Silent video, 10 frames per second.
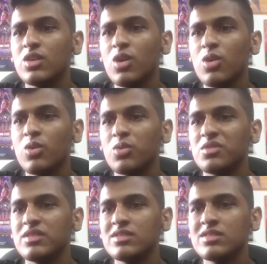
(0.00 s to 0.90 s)
Yo,
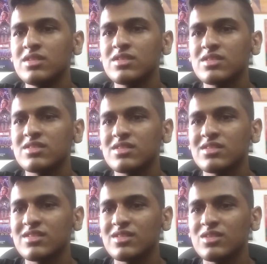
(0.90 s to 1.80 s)
this is
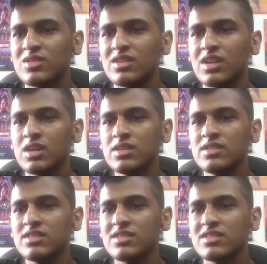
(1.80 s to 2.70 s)

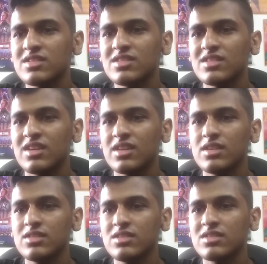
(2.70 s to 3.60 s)
nice, I
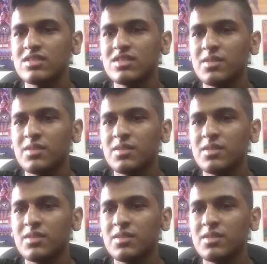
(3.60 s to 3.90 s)
guess.